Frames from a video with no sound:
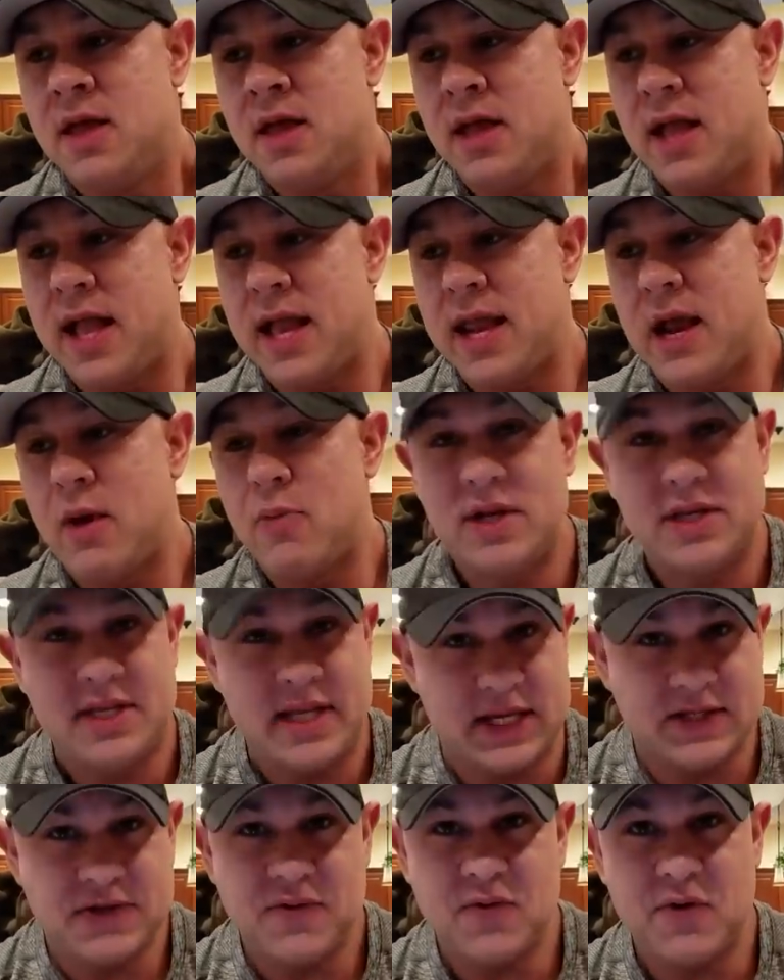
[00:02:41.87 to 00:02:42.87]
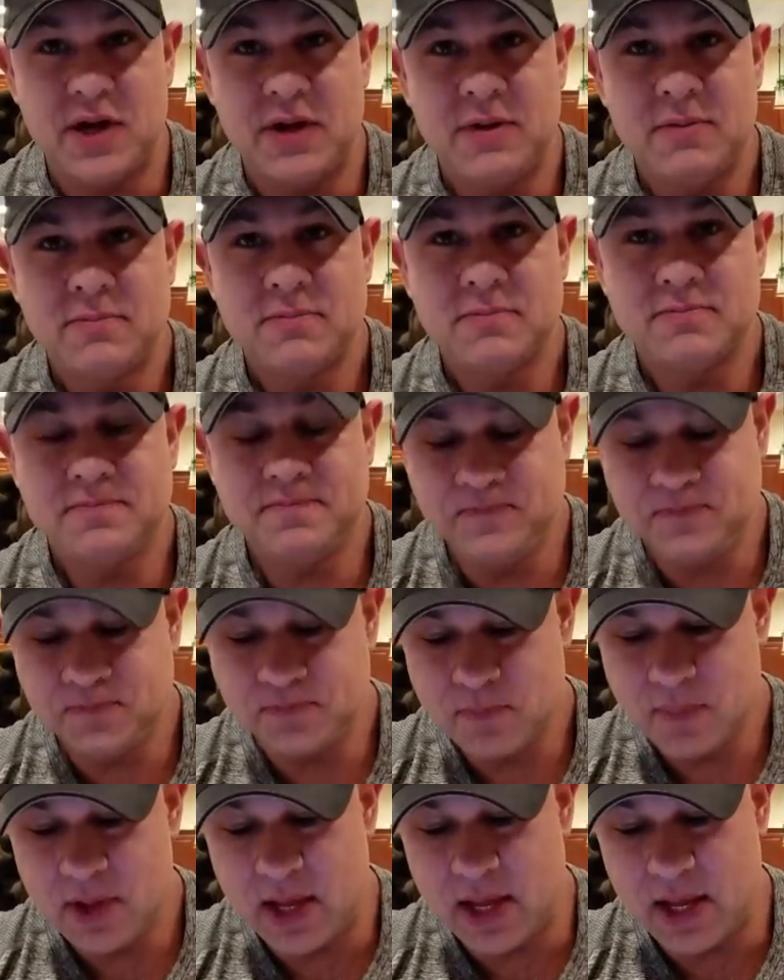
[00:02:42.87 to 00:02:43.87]
and I went test free,
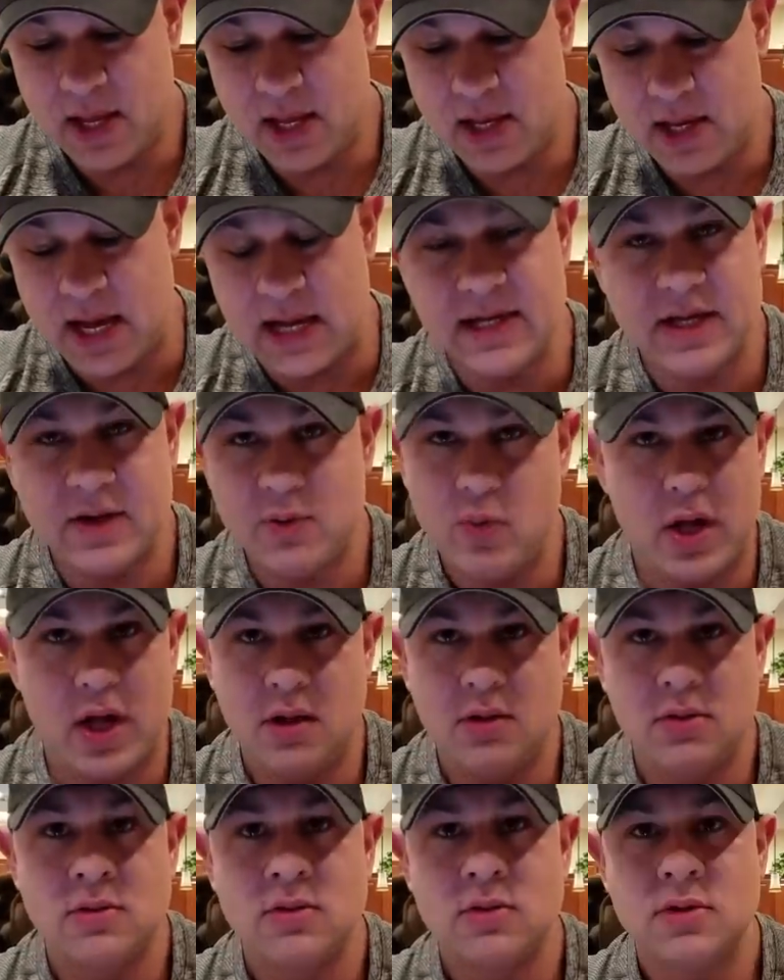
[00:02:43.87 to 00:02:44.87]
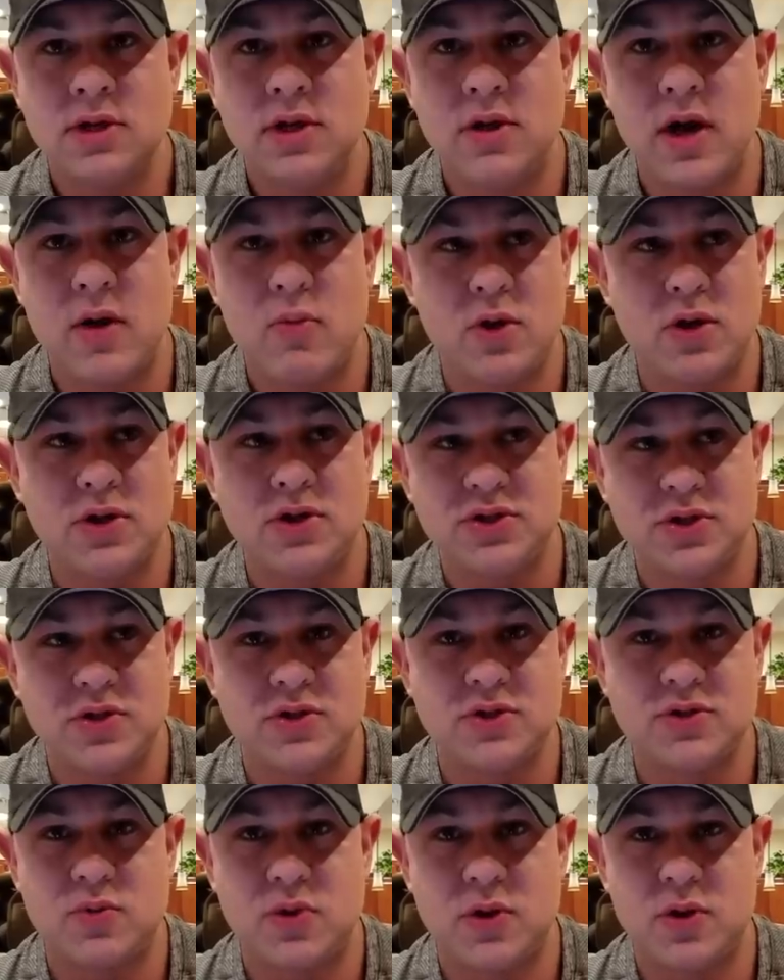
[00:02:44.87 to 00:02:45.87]
and I did well. You know, I won
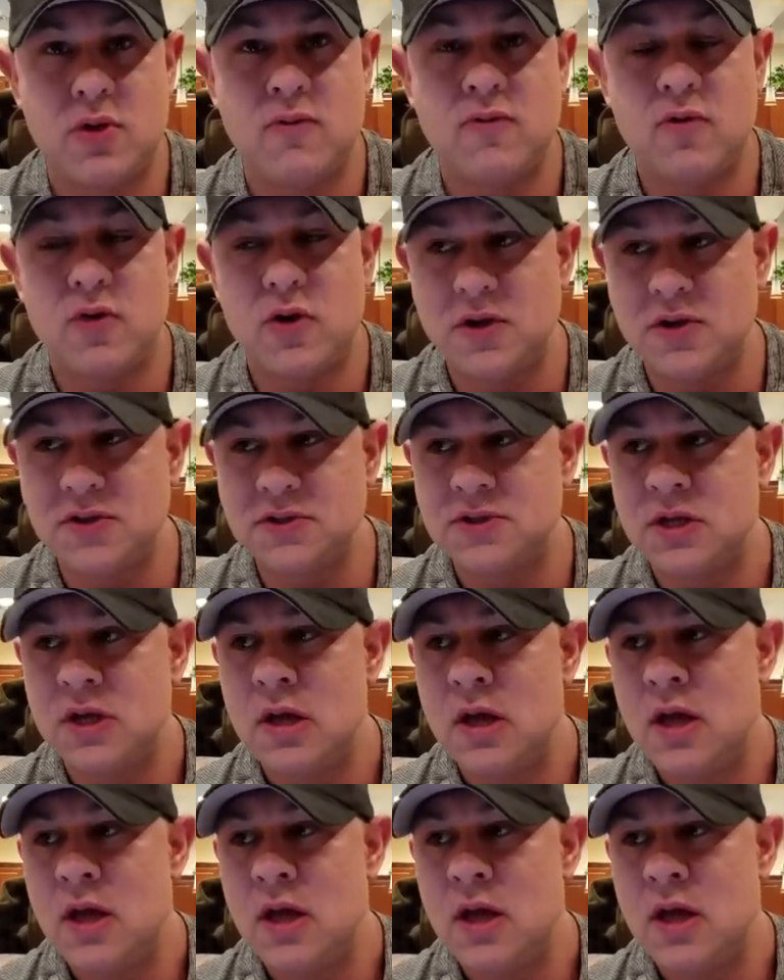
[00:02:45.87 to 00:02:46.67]
shows, won overalls.